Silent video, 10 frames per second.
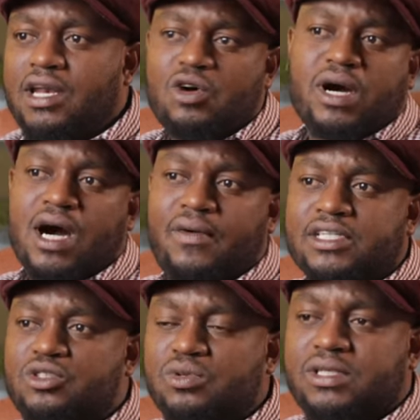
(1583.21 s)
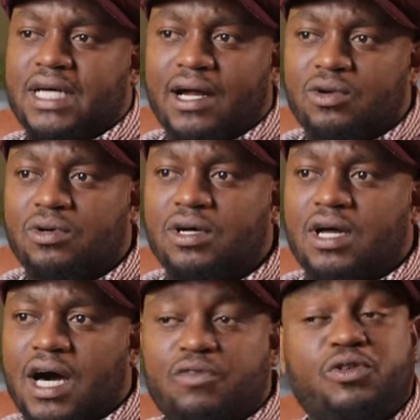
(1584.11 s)
Niyo Kahawa ni Sotano.
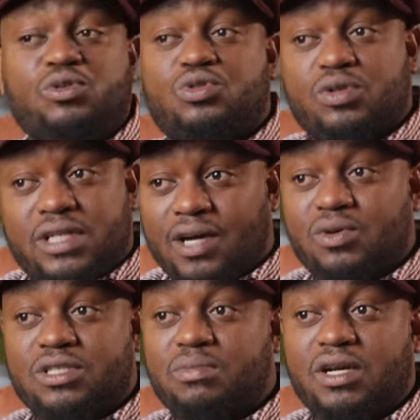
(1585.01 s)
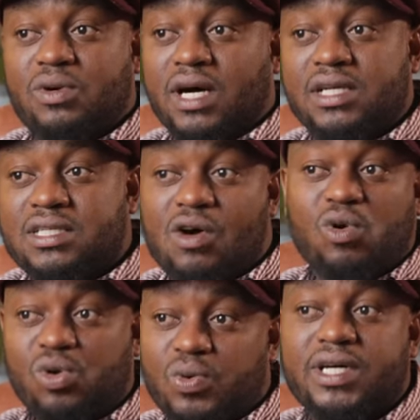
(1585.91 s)
And for you, Sotano is money you can eat a
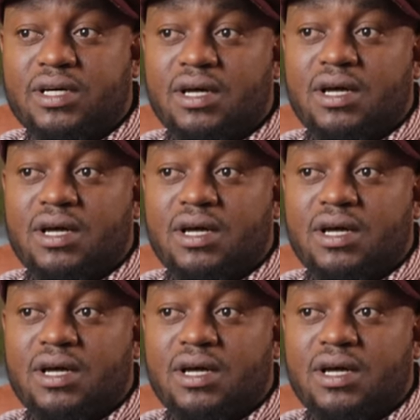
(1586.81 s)
whole week.